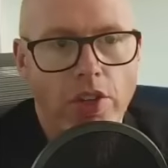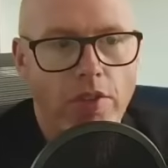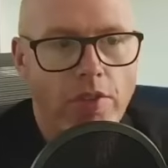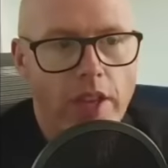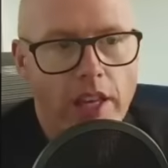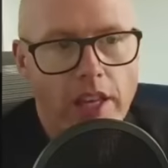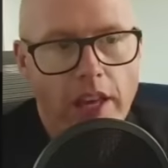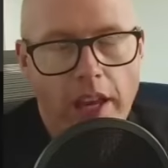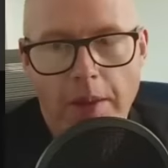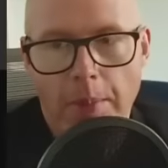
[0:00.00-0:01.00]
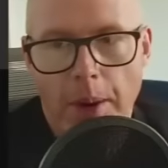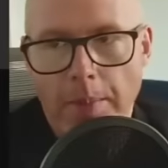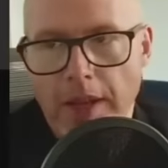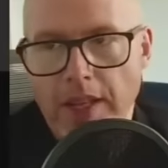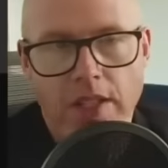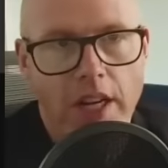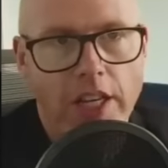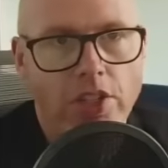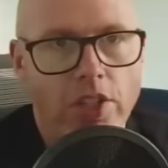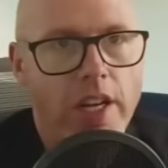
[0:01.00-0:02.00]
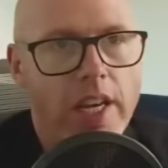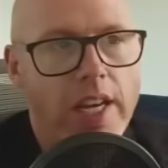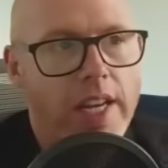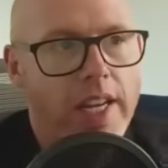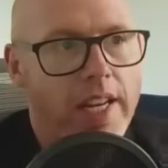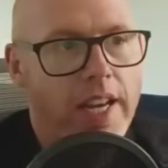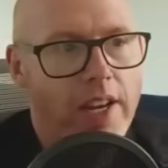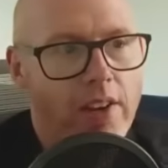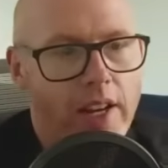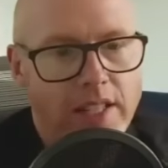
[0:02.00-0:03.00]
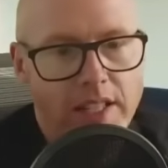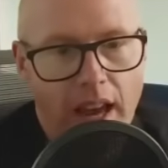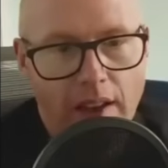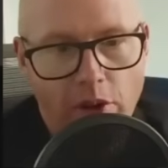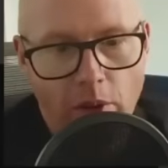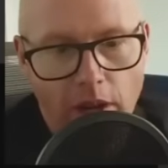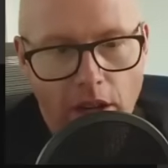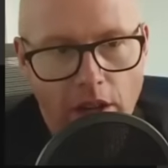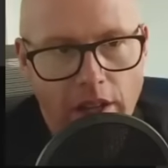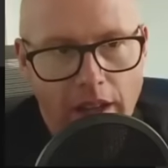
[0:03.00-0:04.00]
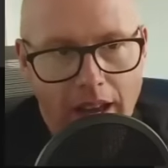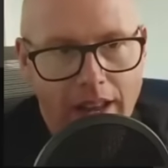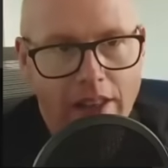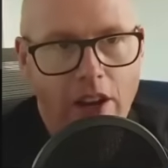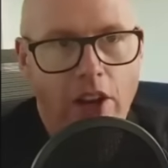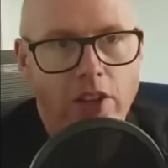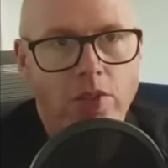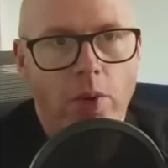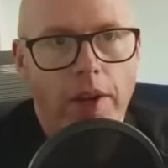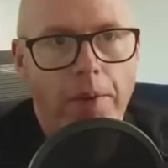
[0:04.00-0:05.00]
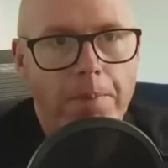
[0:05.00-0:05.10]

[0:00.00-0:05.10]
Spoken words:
of the heat pump installation. Now, let's have a quick look at the last one.